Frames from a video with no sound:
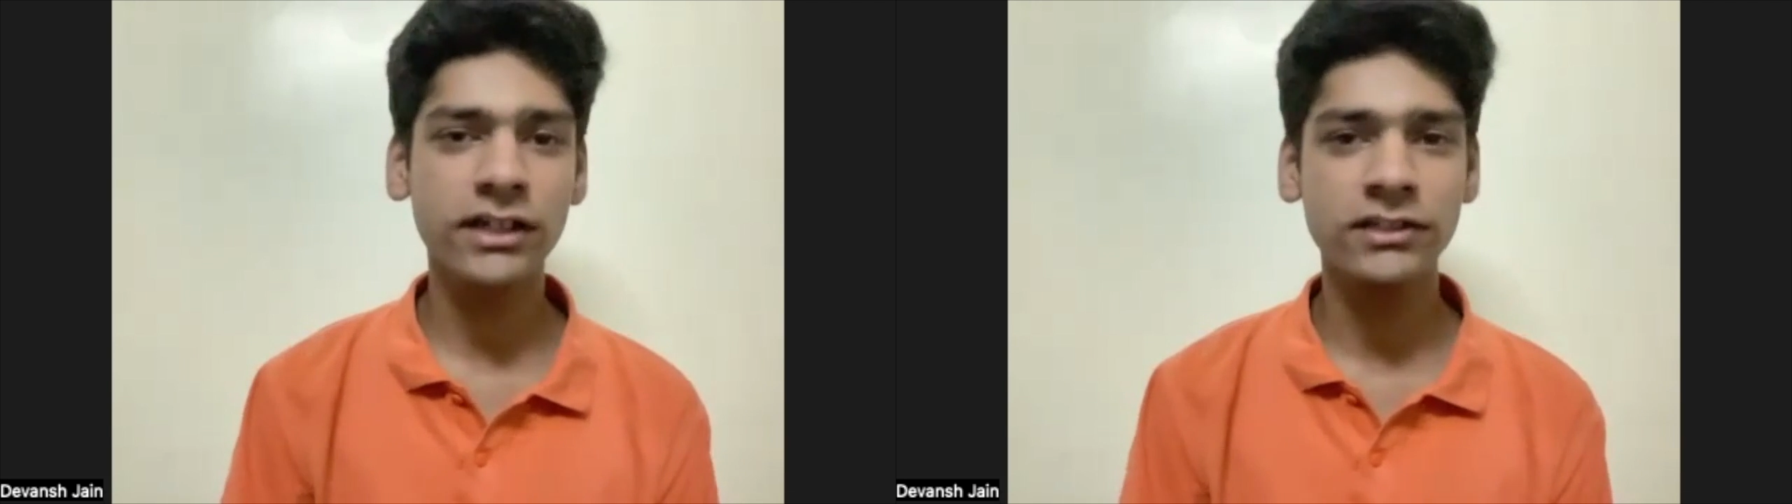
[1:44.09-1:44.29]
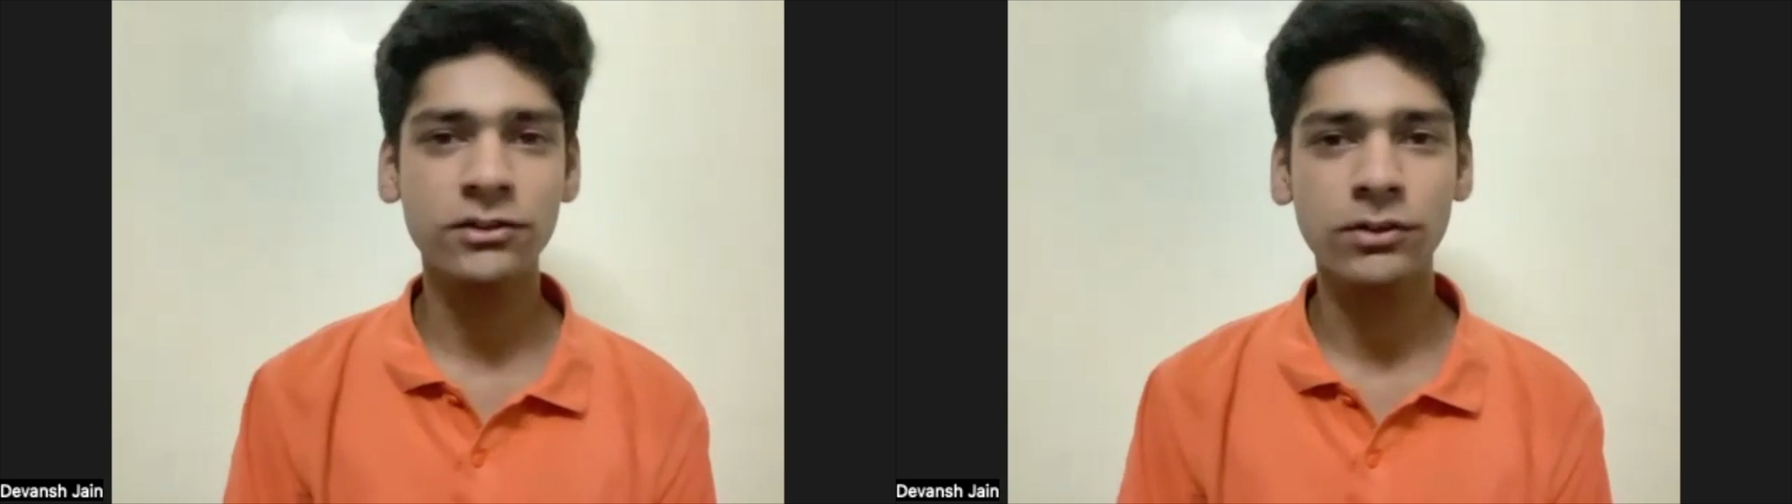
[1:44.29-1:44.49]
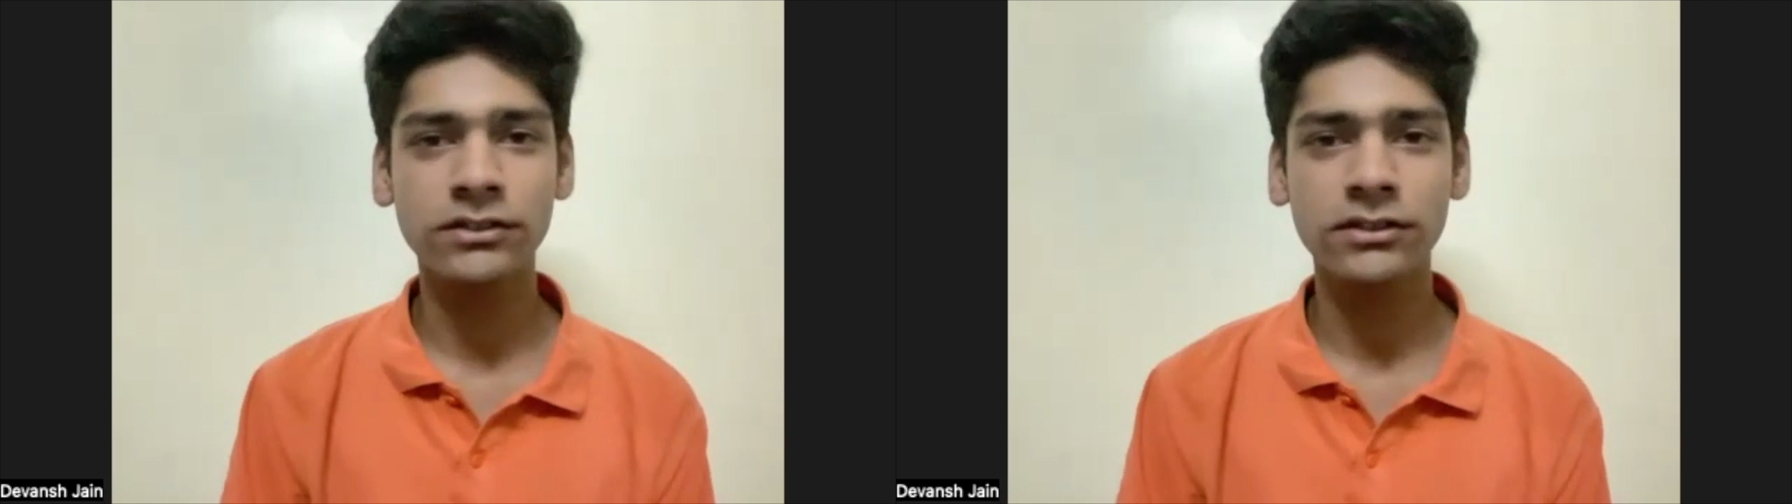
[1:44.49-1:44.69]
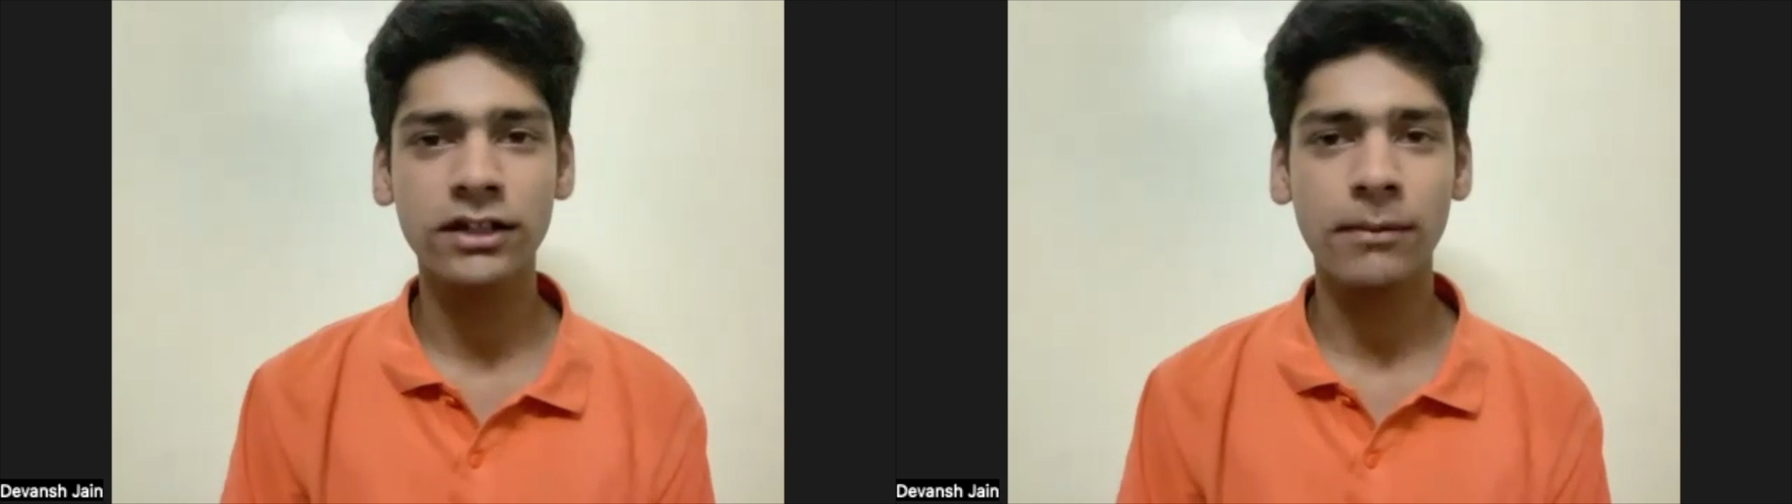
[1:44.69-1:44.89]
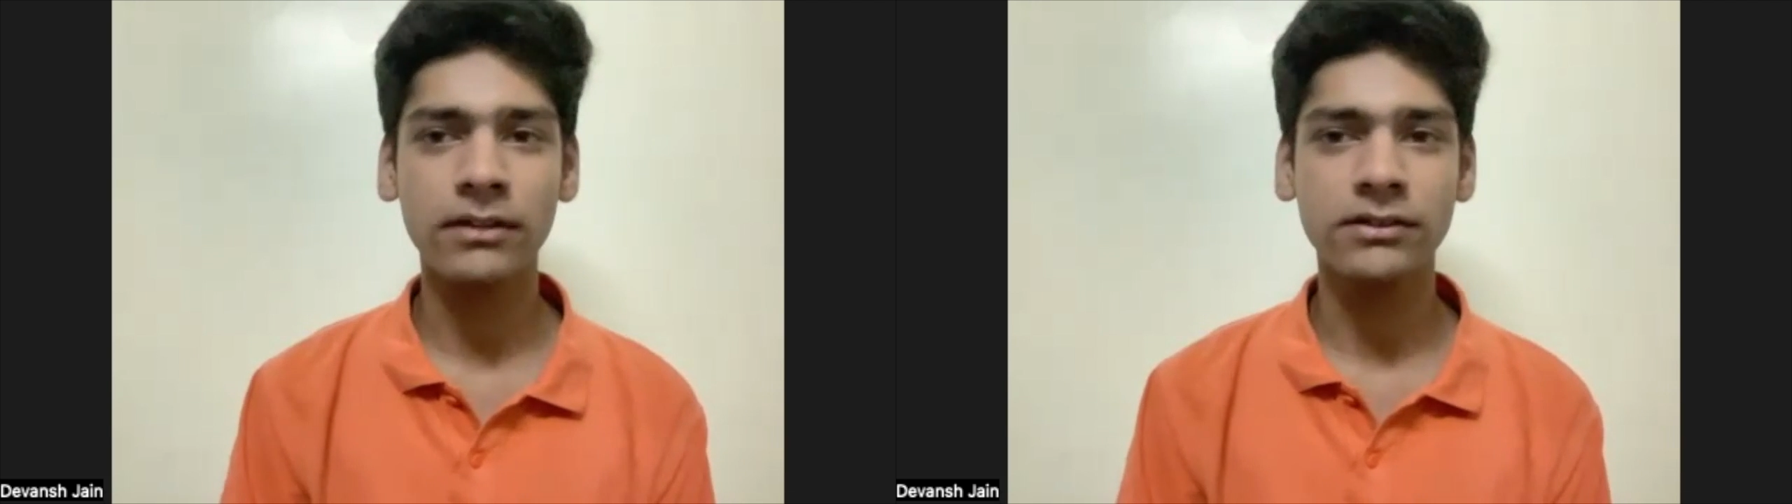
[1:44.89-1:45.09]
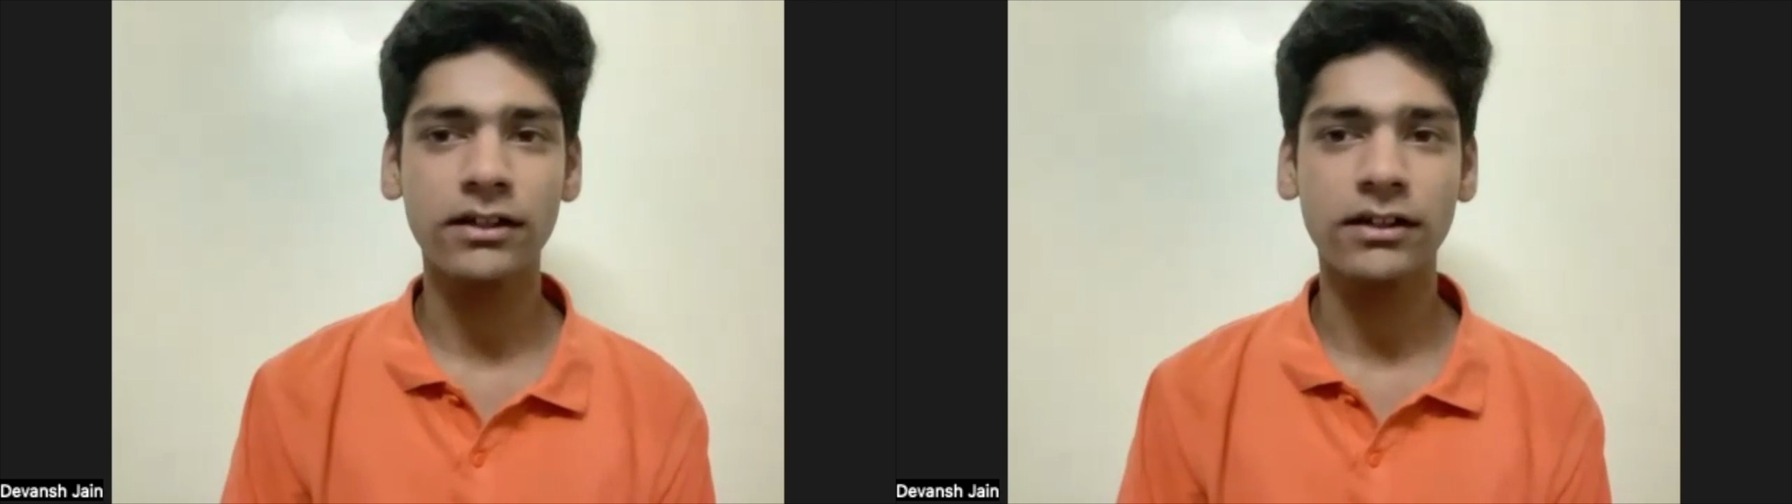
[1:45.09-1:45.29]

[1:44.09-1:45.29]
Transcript: 10 students is the capacity.